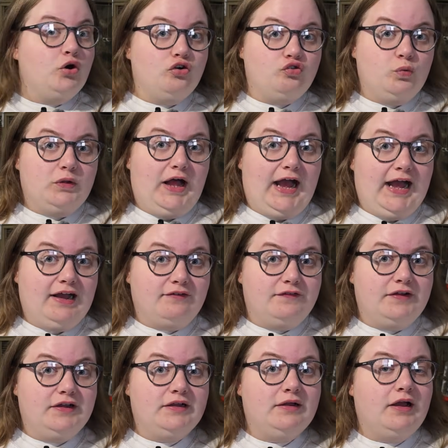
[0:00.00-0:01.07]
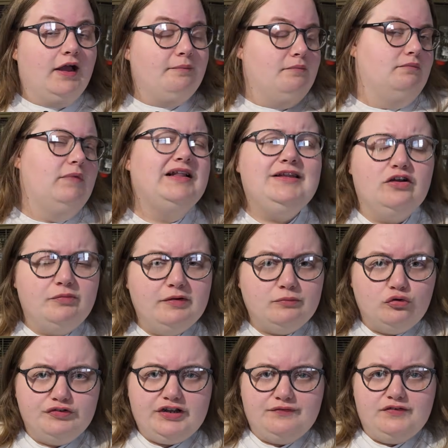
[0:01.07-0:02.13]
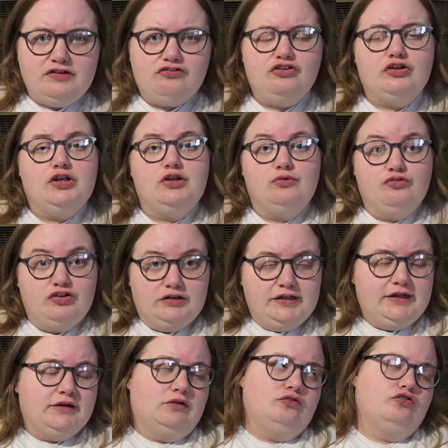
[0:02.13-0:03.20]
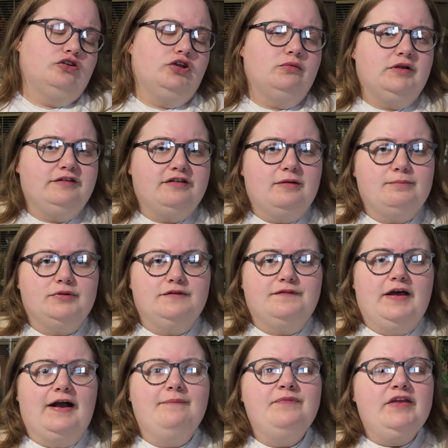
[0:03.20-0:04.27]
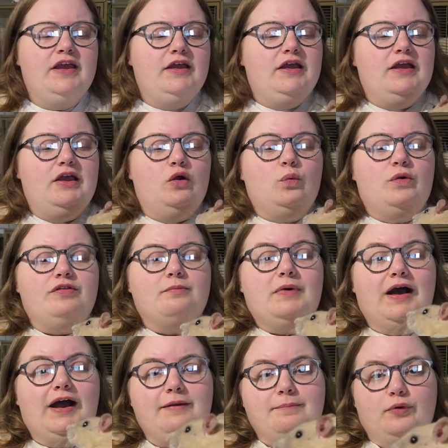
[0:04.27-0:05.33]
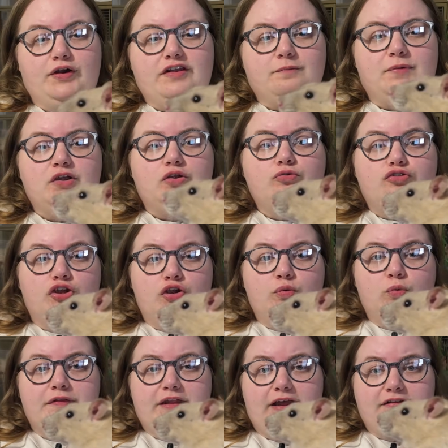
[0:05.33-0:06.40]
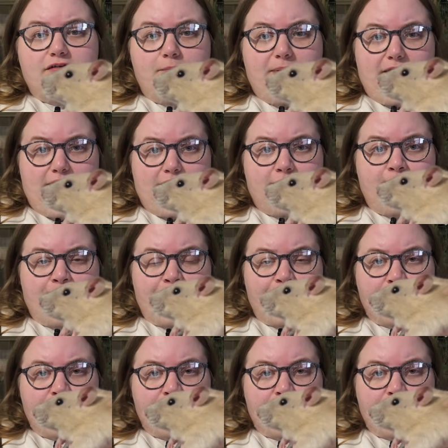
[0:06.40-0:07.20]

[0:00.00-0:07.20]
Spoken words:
books will have a little bit more definition usually. And I'll show you an example of that with my boys. But you do want there to be